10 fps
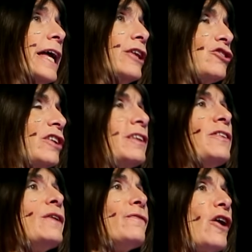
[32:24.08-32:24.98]
It's just that
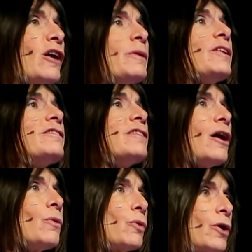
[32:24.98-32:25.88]
the environment does
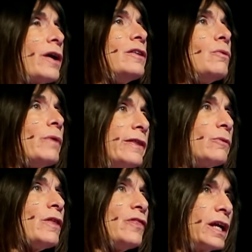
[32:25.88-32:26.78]
not work in the way
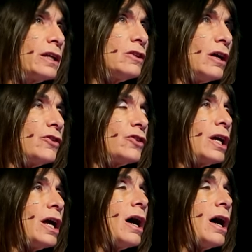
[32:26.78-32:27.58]
that we think it does.